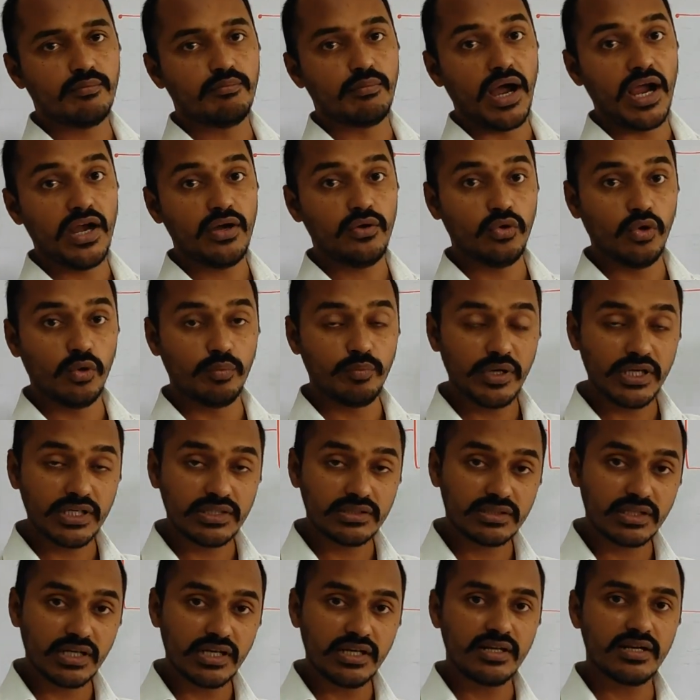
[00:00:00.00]
By
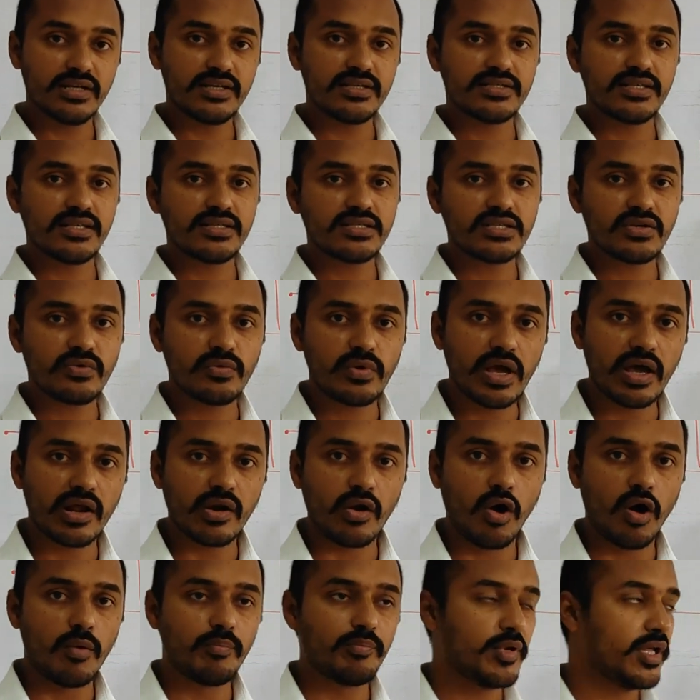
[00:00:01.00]
doping three regions, we
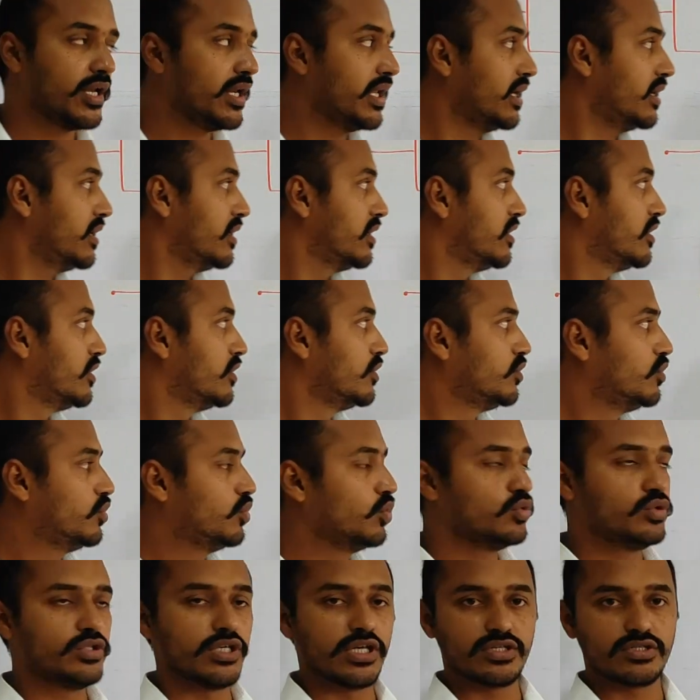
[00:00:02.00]
are obtaining
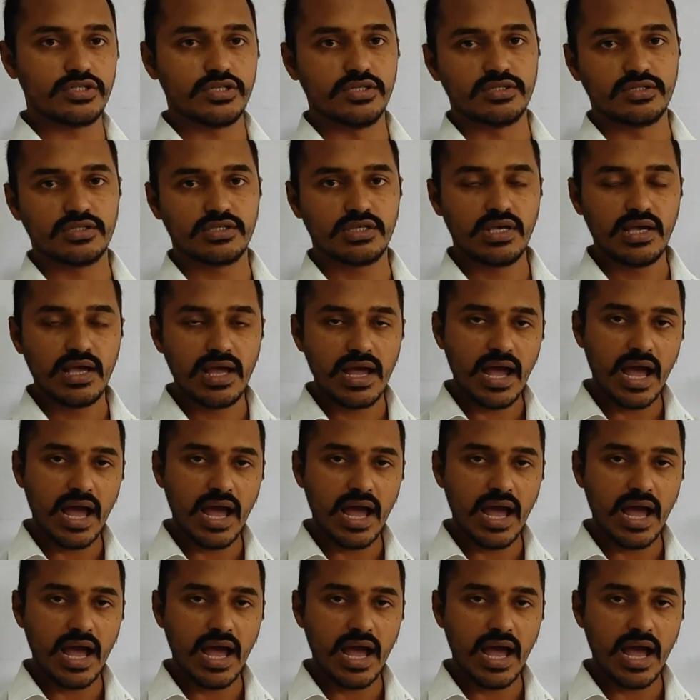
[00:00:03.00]
two junctions.